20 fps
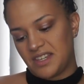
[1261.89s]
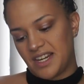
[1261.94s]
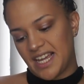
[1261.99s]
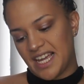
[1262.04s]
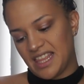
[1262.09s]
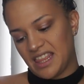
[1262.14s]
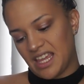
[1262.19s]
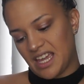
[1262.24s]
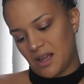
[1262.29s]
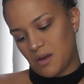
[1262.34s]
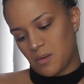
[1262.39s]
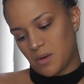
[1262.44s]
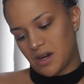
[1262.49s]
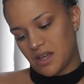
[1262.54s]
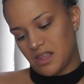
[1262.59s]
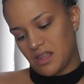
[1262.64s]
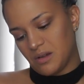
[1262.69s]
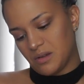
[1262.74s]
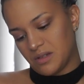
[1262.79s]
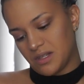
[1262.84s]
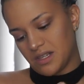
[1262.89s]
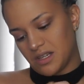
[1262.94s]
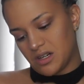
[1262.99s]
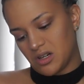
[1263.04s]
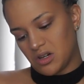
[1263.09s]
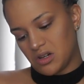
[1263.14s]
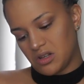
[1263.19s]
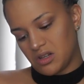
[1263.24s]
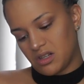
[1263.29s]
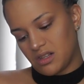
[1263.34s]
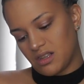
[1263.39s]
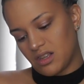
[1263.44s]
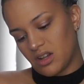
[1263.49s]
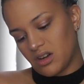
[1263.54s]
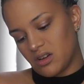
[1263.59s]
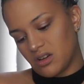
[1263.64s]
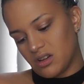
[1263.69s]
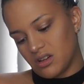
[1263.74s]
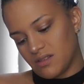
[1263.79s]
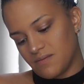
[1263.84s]
And like one of those
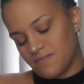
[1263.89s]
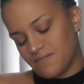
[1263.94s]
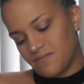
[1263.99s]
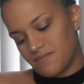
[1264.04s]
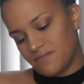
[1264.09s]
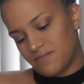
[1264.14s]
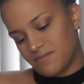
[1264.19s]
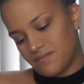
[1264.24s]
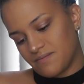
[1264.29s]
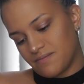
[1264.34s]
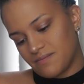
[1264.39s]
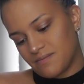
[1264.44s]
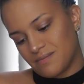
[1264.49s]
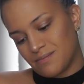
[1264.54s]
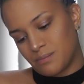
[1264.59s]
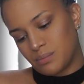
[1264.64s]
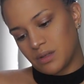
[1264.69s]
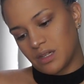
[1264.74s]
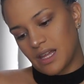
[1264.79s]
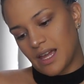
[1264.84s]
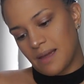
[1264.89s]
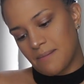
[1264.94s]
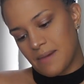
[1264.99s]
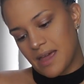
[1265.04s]
little play